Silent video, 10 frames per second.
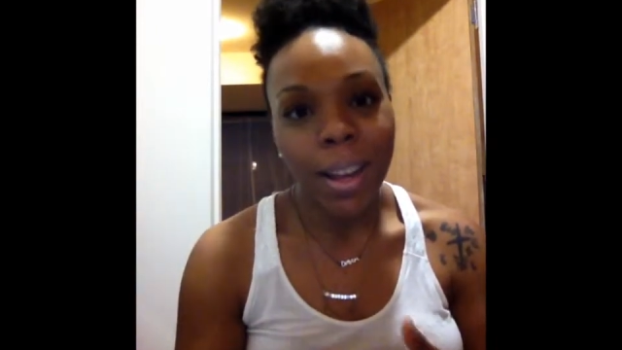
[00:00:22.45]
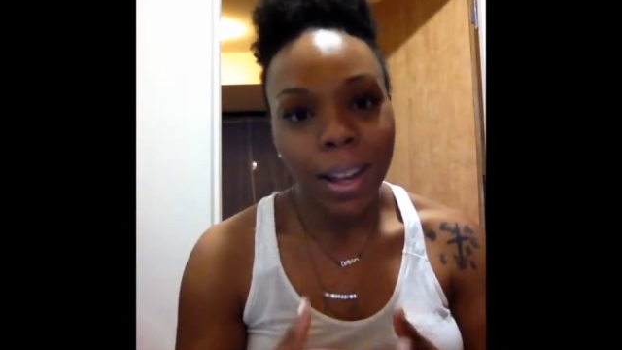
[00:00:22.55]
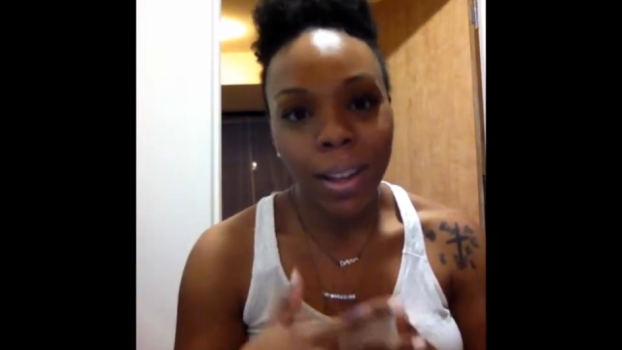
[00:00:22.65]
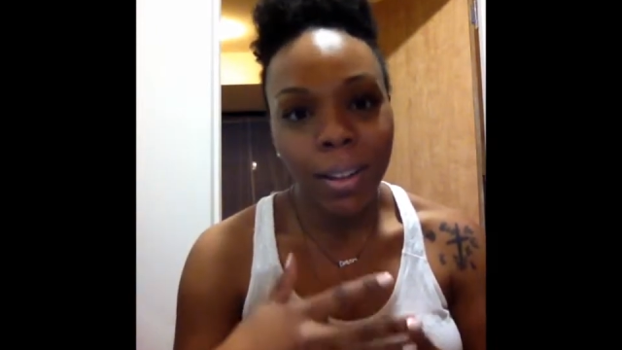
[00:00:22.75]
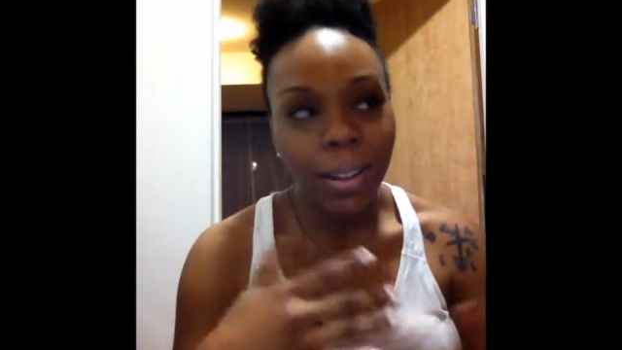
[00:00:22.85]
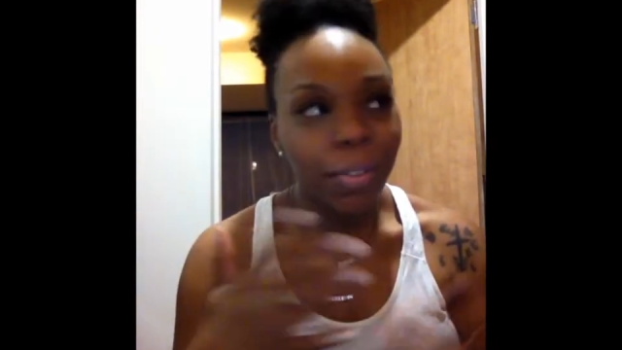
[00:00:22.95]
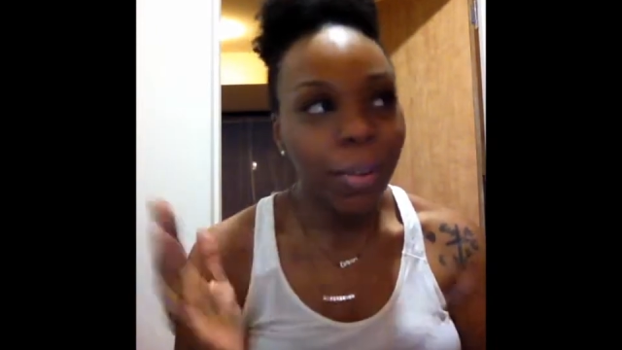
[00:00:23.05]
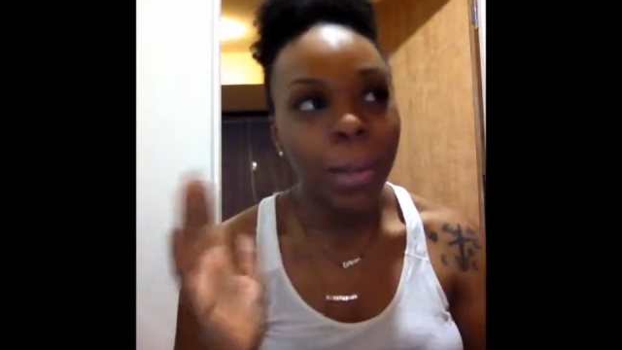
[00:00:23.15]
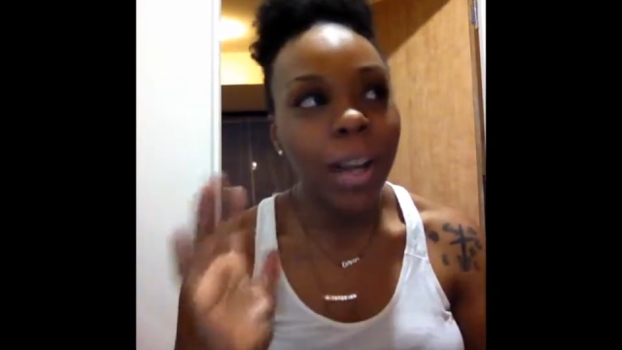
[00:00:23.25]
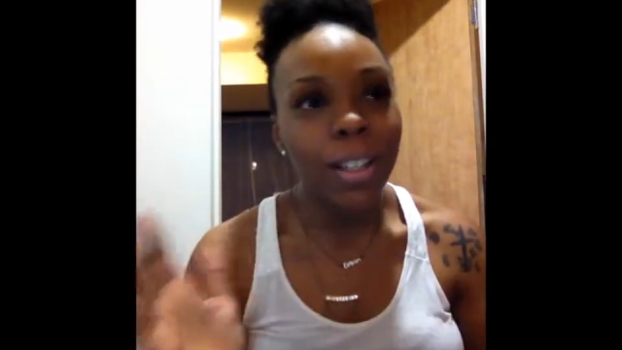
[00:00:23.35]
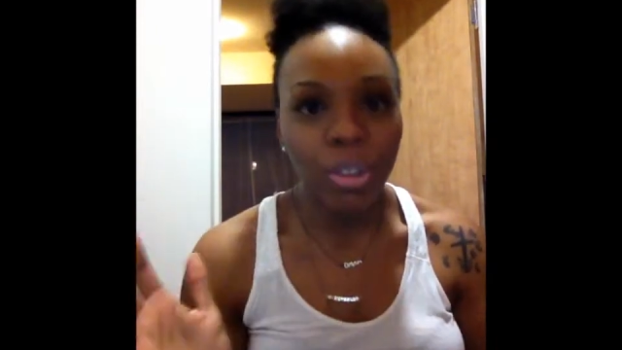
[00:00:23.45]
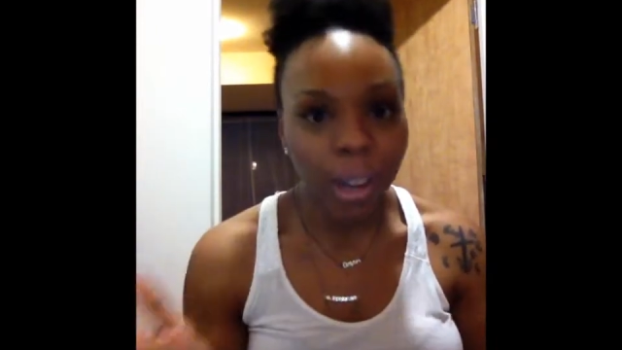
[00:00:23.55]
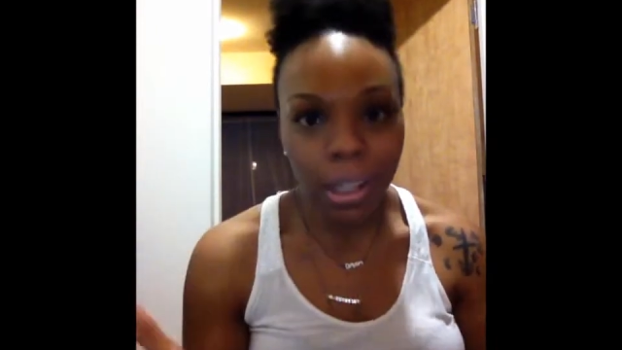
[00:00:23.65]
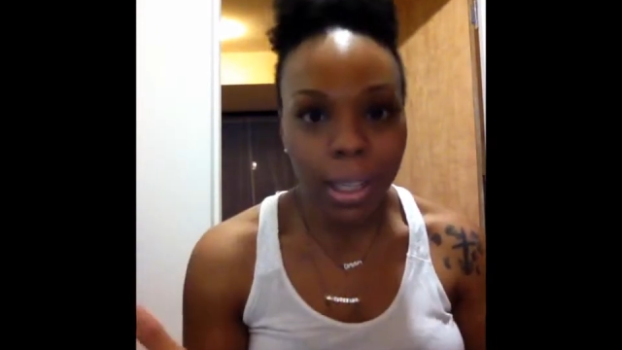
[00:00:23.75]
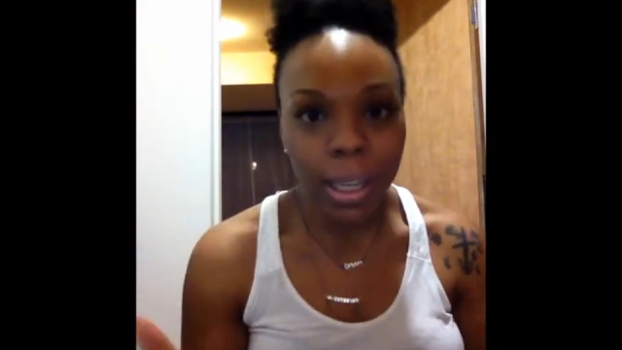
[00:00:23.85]
and if I'm not in
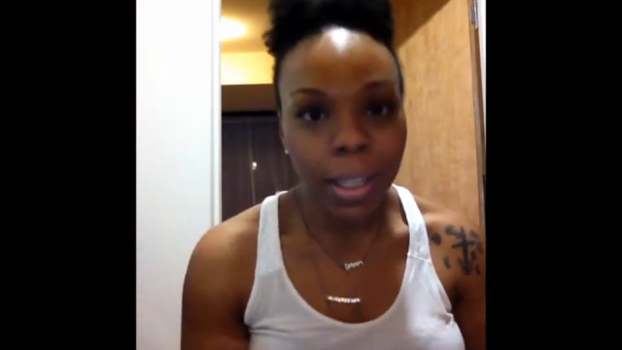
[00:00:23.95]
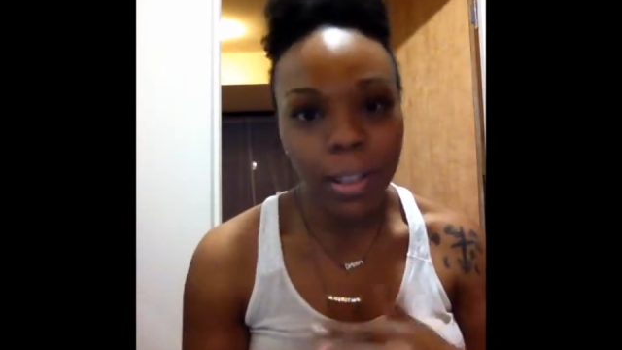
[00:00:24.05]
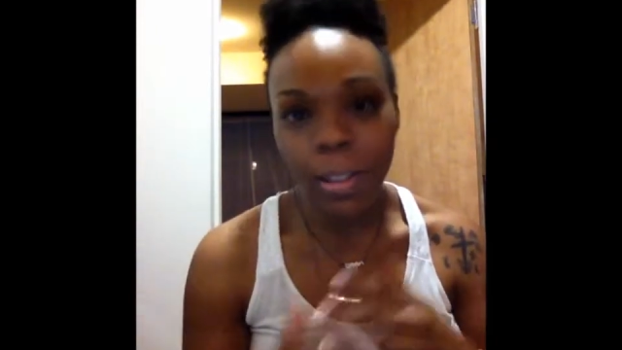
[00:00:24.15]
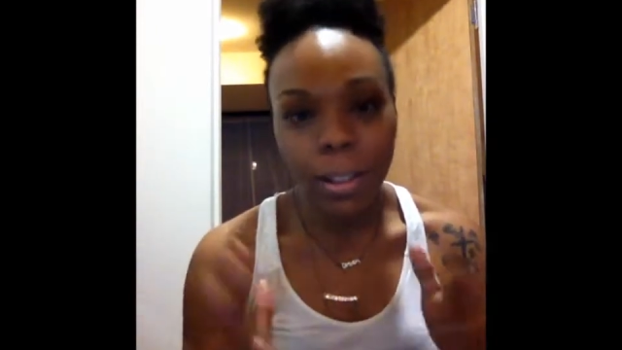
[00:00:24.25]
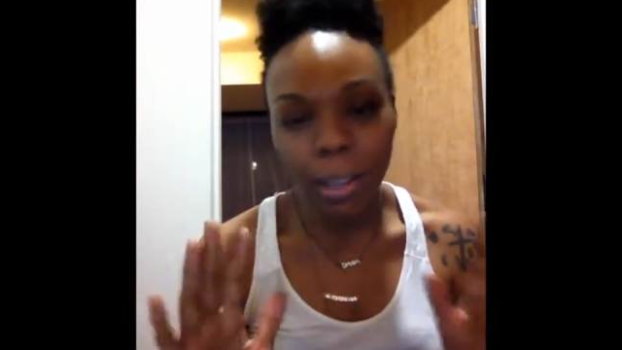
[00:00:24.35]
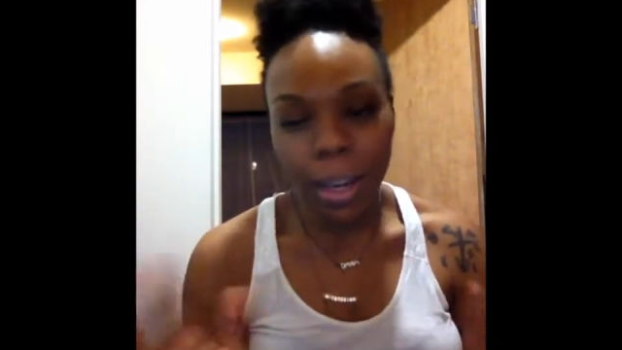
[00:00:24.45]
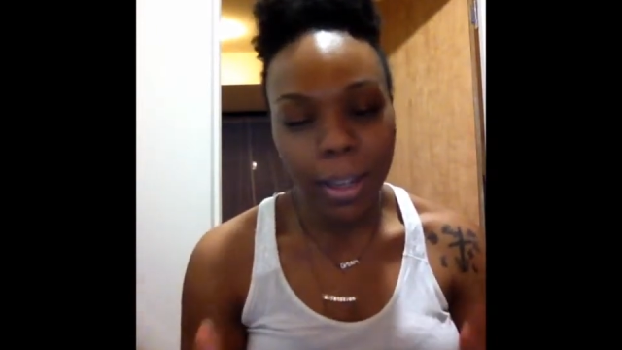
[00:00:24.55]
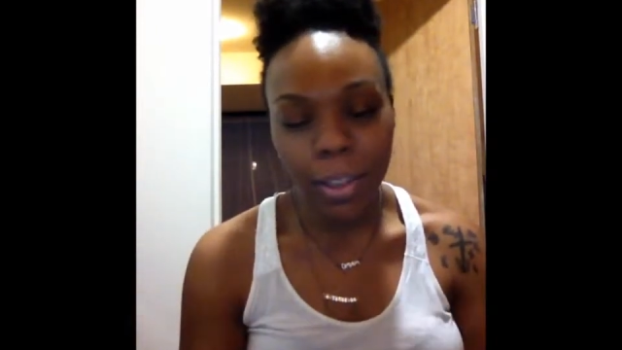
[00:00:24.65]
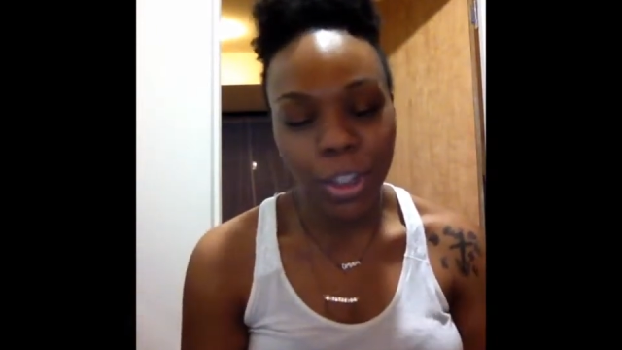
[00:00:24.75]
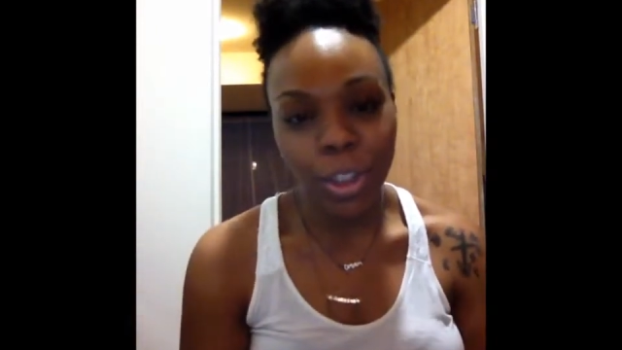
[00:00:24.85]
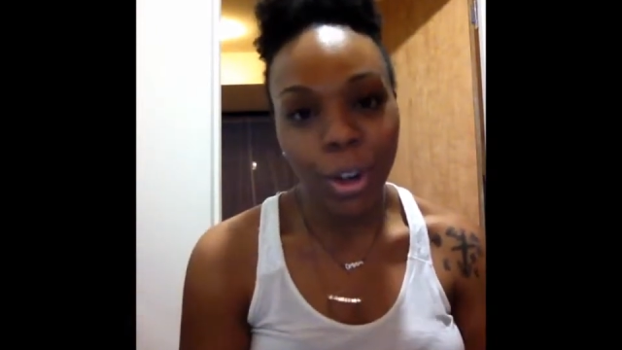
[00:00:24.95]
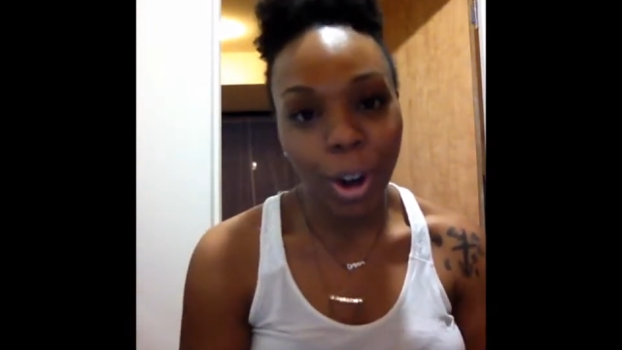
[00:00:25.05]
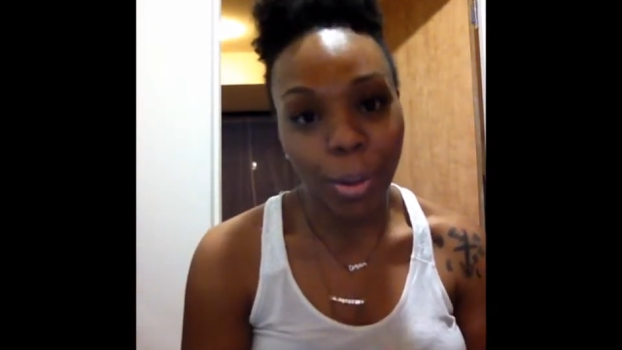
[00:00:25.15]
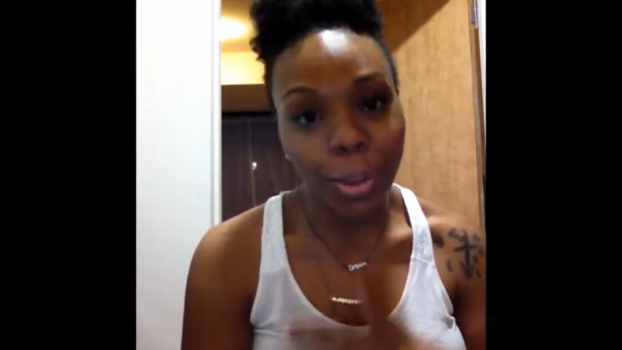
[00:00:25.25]
direct light, the lighting is just horrible.